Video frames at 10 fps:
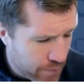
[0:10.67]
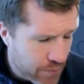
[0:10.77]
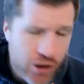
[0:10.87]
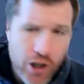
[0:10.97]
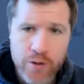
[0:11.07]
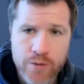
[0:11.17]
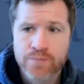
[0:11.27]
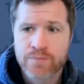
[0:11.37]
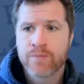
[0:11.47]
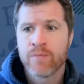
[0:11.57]
So
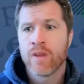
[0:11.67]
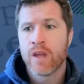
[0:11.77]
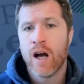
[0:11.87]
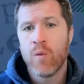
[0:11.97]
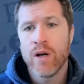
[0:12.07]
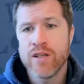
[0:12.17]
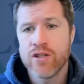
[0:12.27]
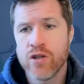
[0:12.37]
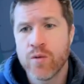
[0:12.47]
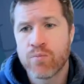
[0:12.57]
I wanted
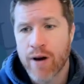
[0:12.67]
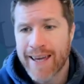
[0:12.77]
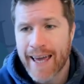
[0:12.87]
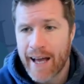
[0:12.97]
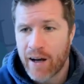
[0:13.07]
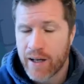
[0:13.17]
to break out,